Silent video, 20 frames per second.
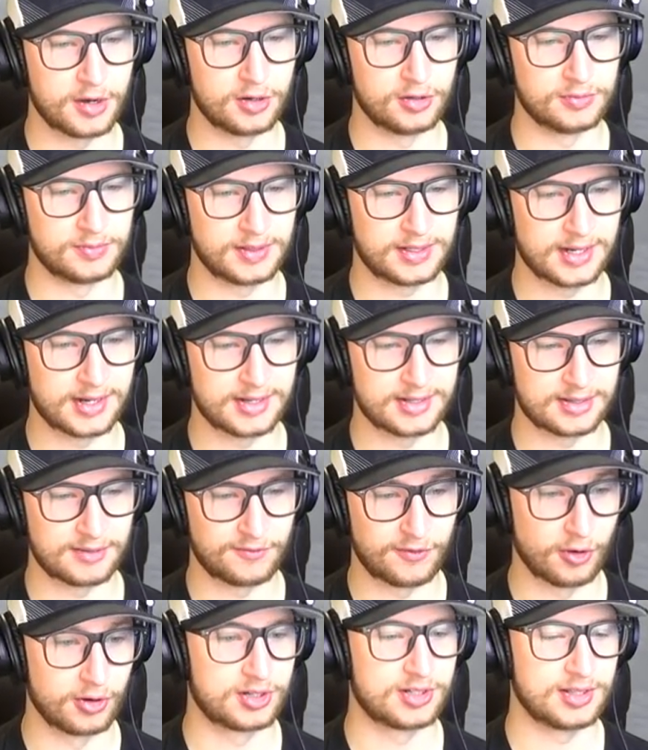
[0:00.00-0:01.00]
mode because
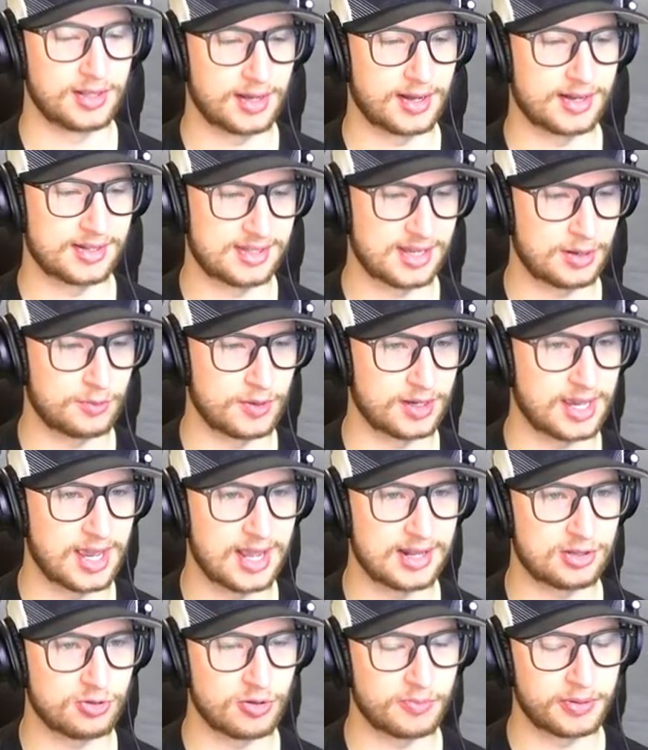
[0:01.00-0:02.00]
unfortunately, like I said, we
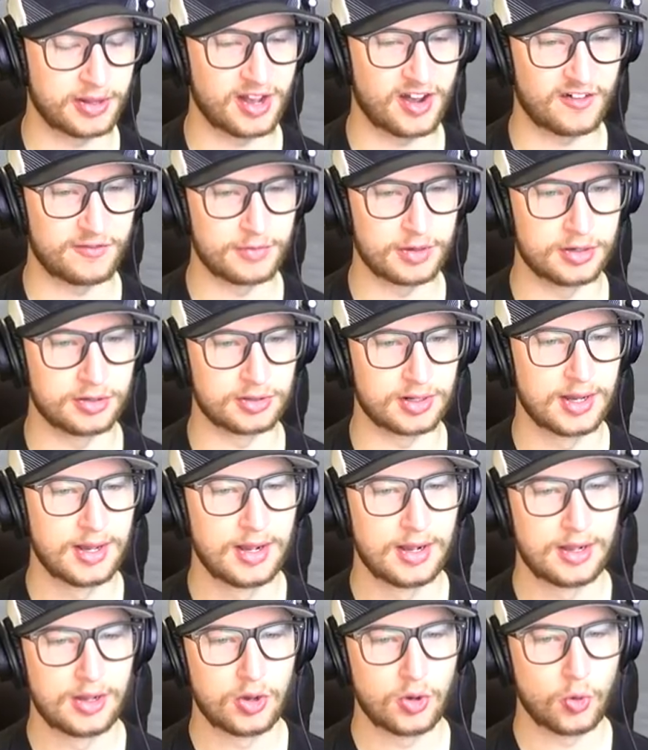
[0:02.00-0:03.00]
can't do a playoff mode
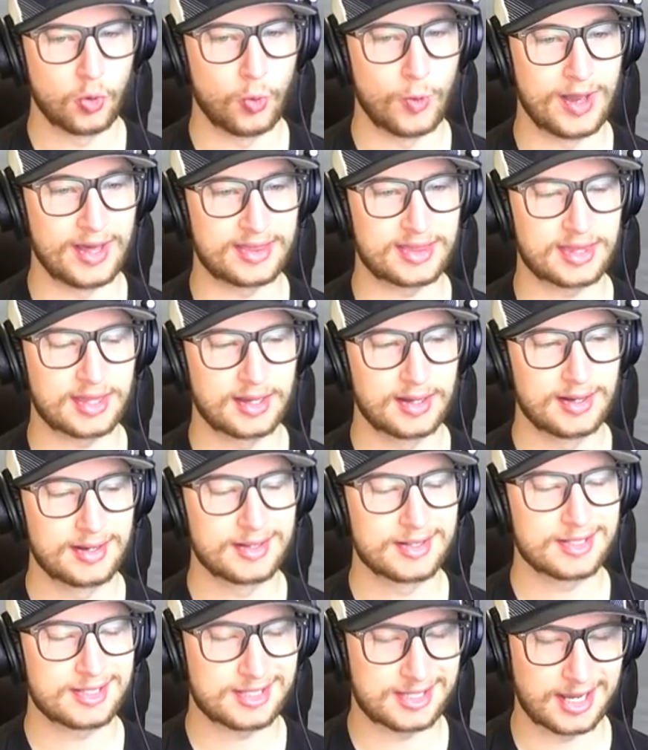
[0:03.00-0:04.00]
with
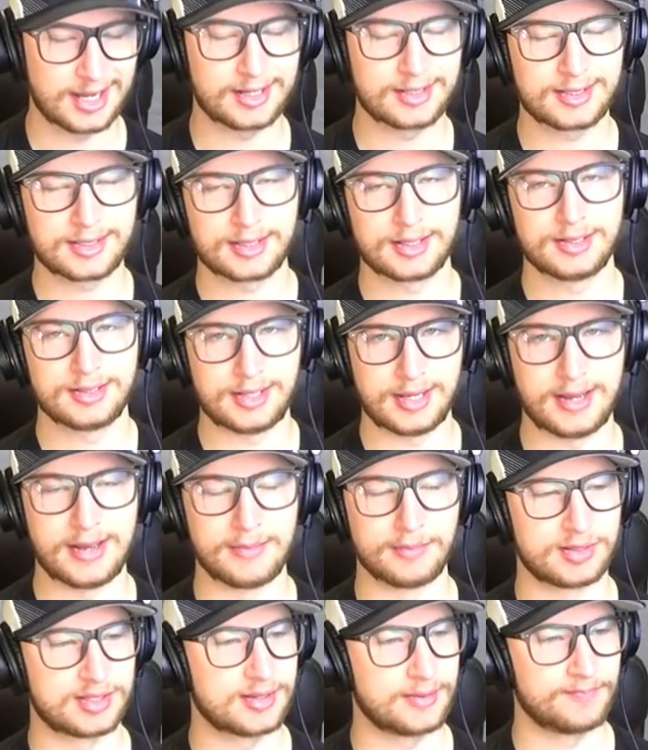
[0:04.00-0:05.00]
six
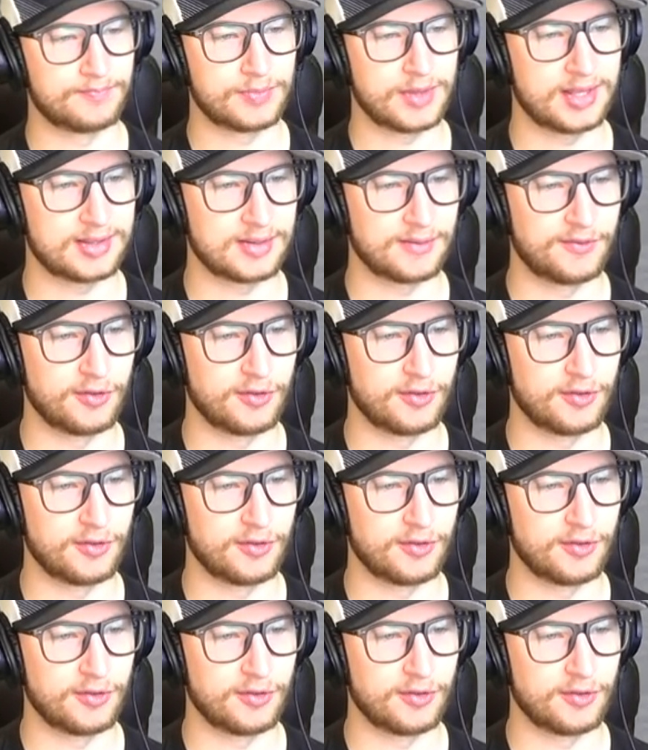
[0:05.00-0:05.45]
teams. It's